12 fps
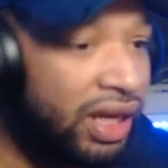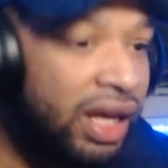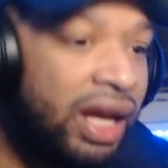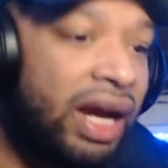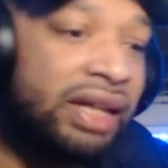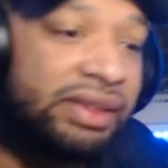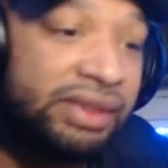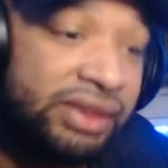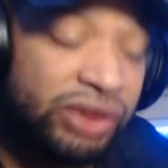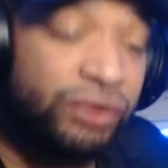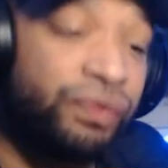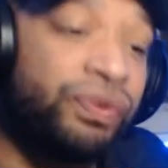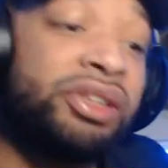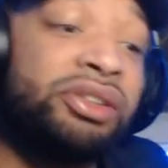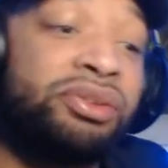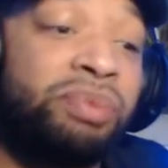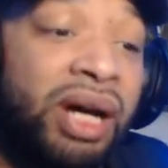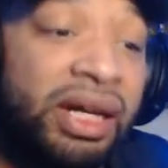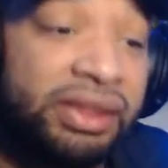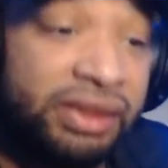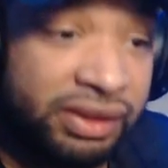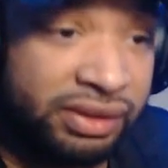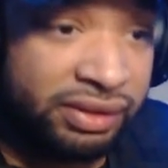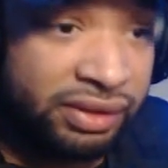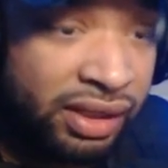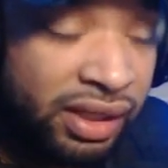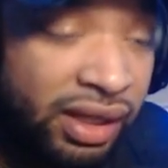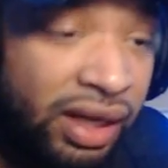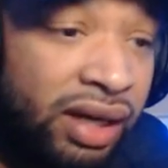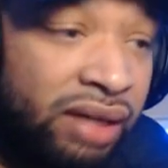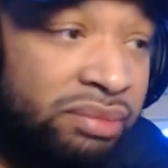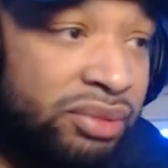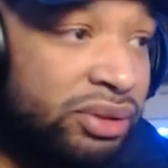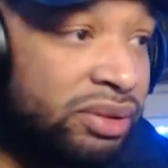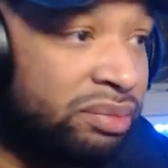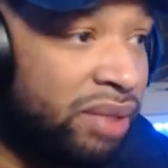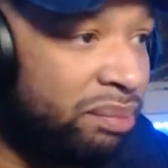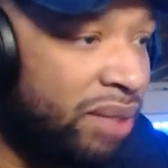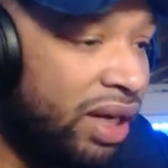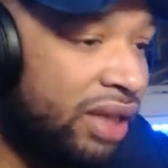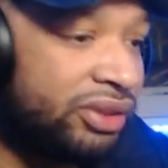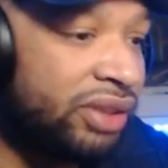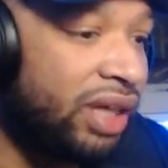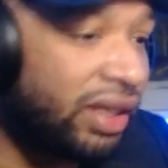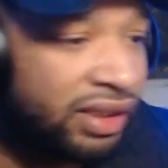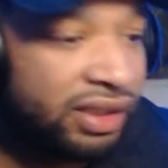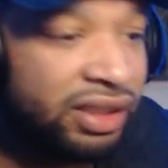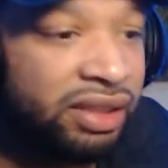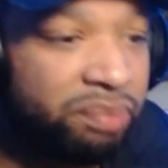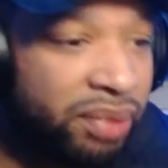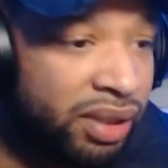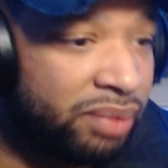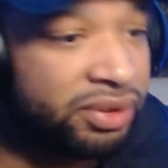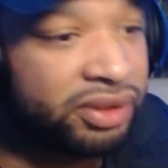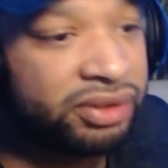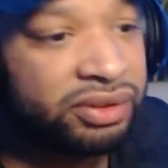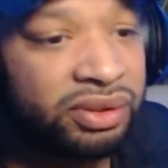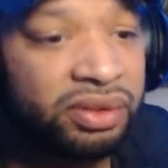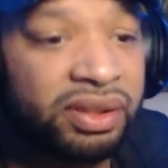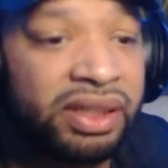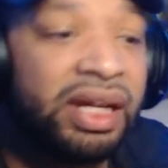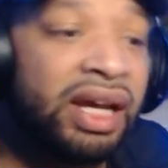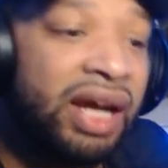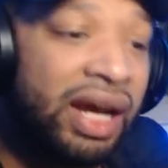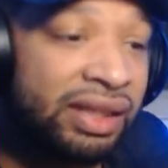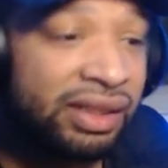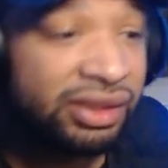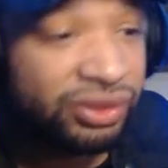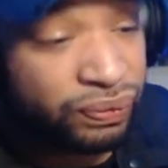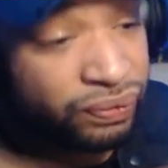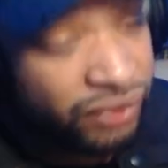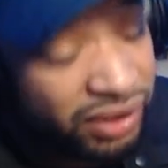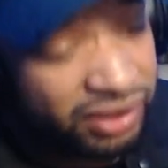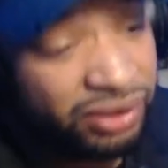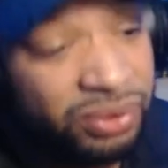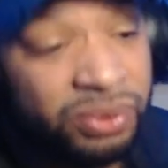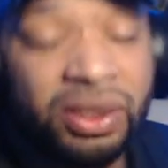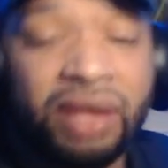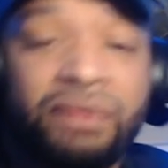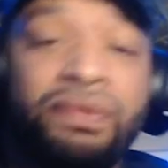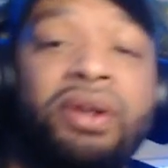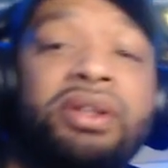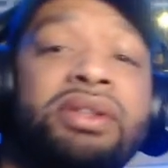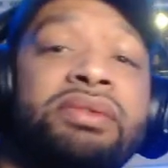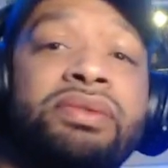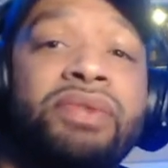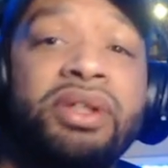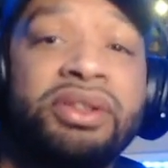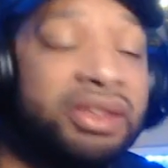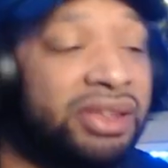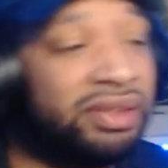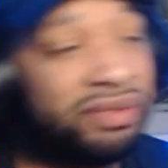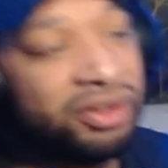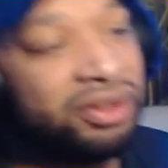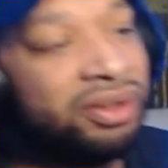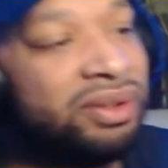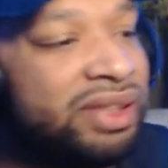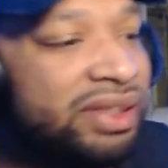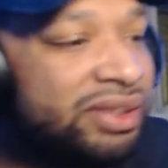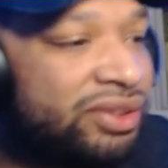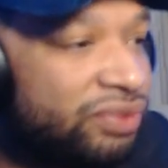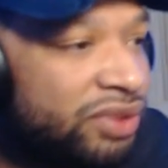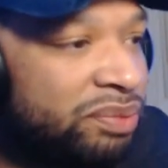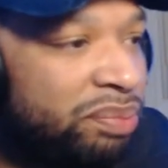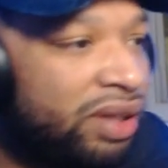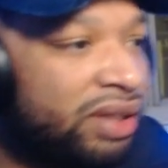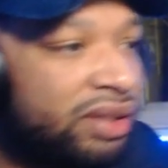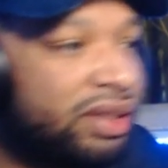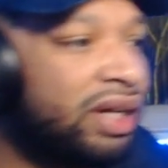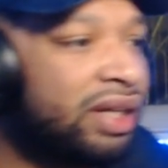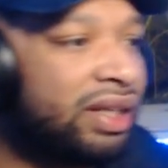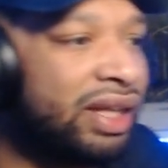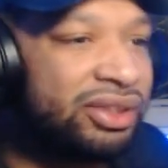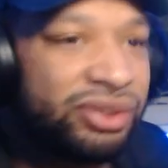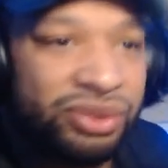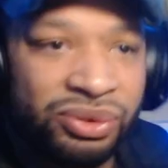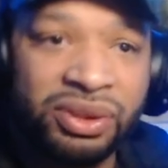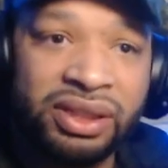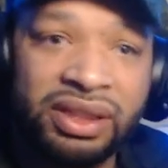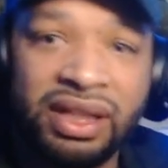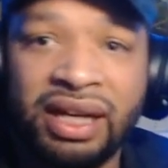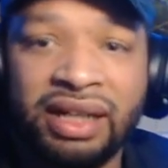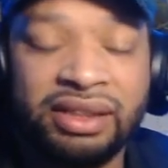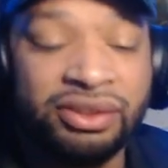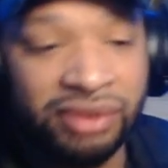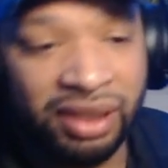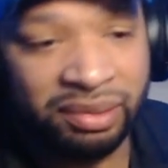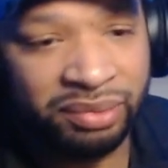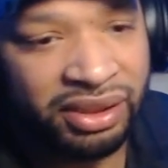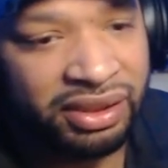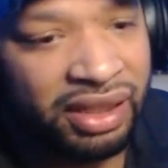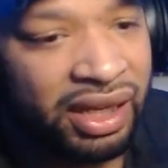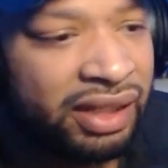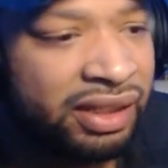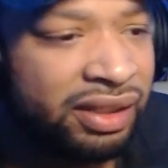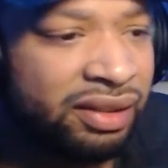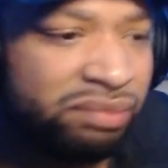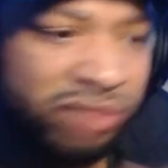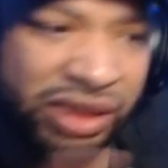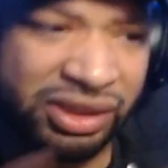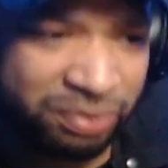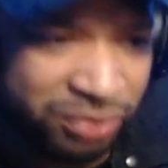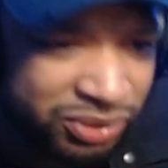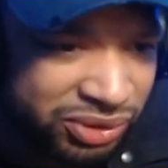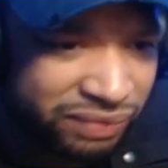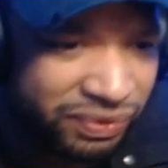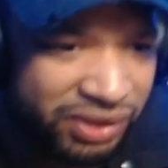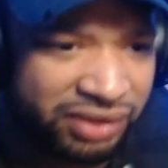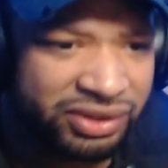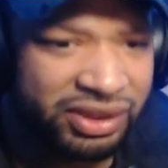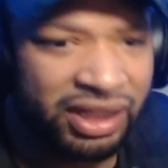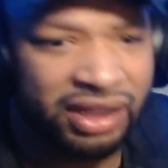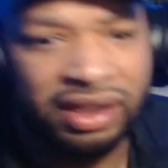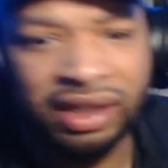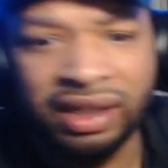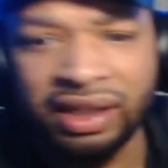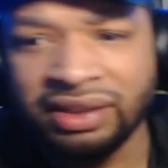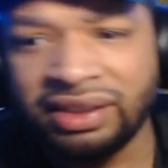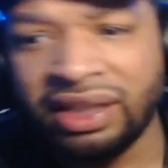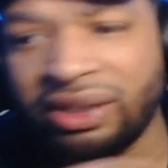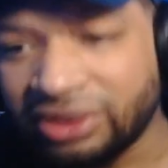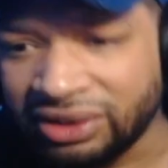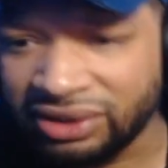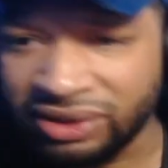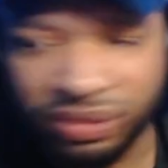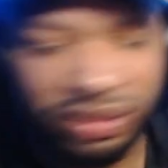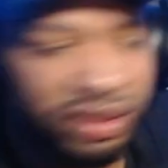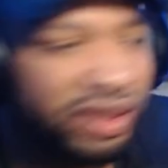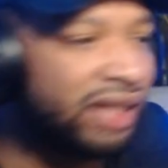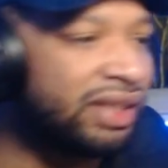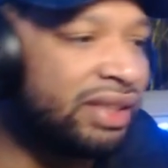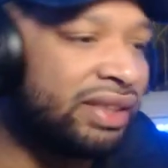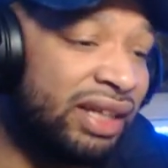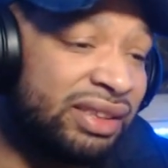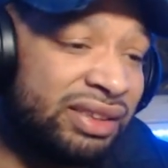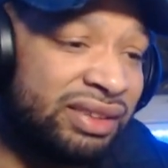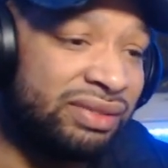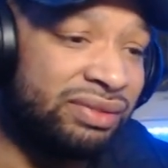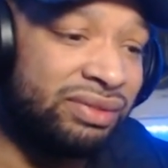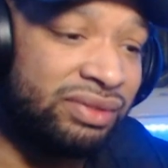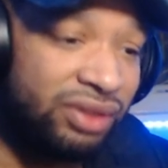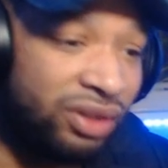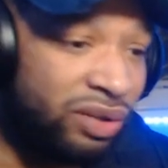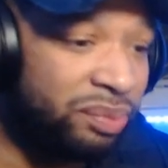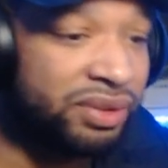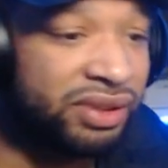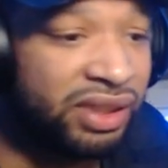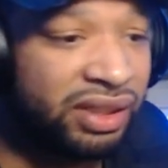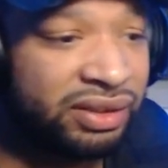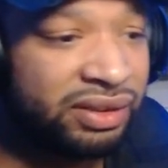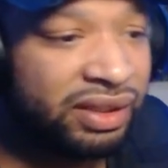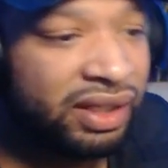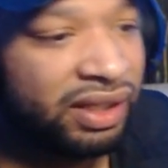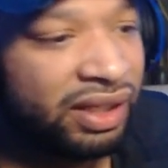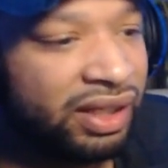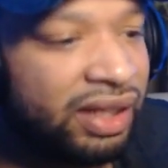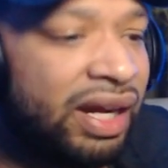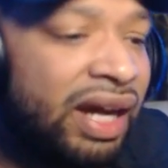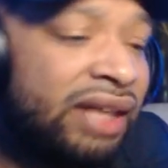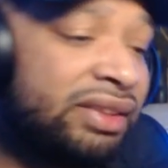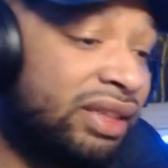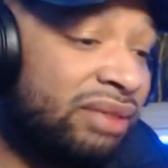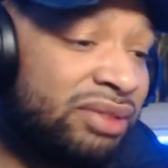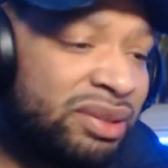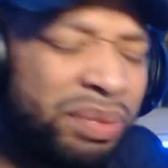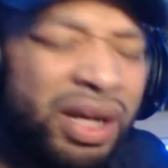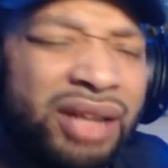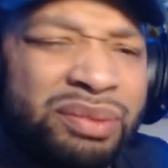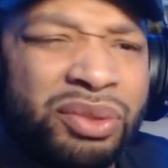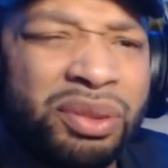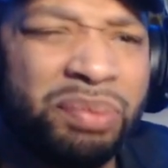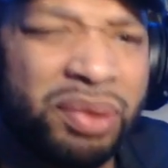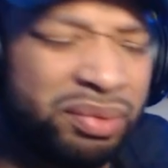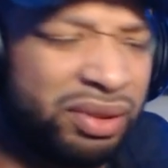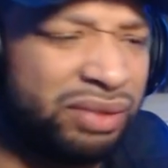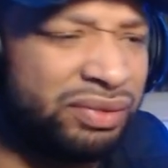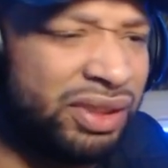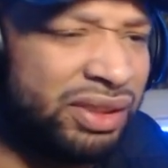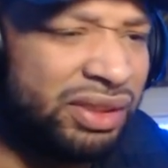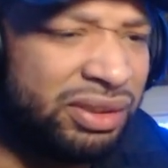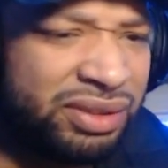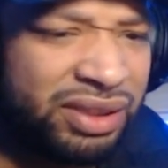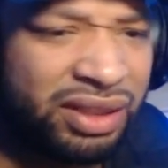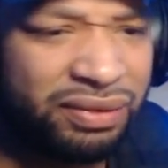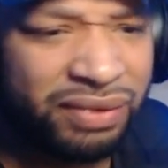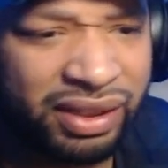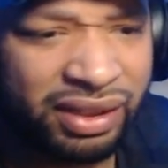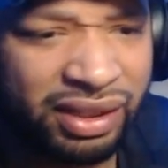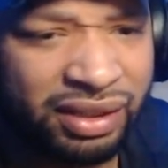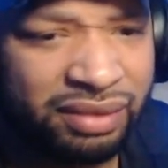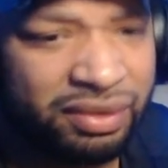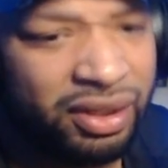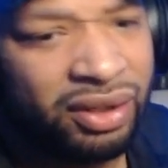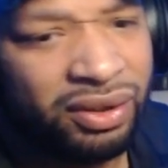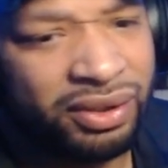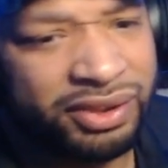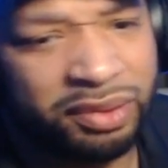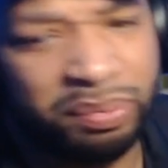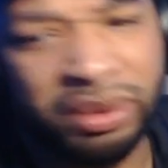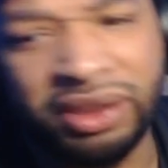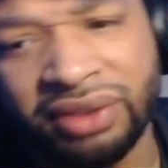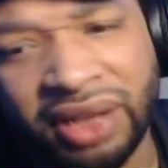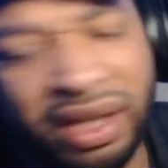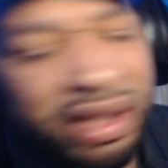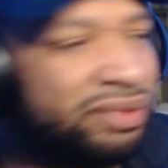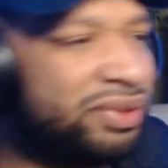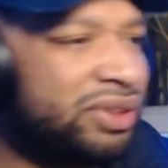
I just finished watching Losing My Mind so I can keep up with the story. I think it's really cool that Falling in Reverse is even doing this three-part like storyline, you know what I mean? And these music videos that tells a story, I think that's dope as hell. And honestly, I'm surprised more people don't really do stuff like that or just be creative.